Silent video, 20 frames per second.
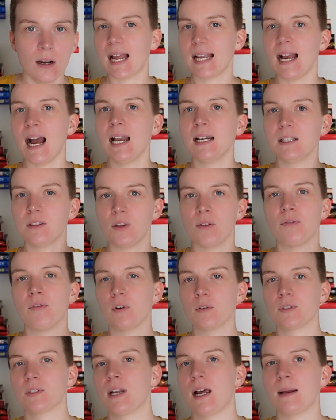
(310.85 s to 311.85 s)
I got it the
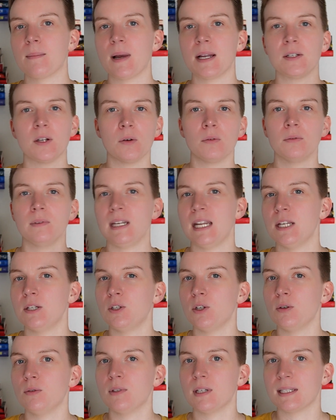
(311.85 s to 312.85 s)
first time. I don't need
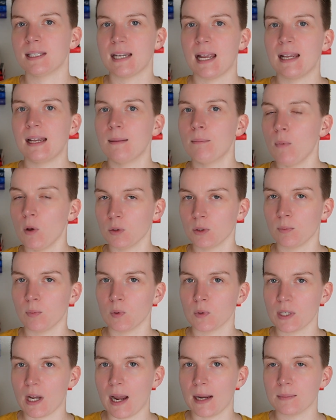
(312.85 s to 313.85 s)
you to say it multiple
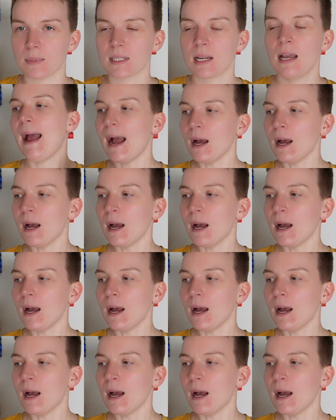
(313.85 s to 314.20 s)
times.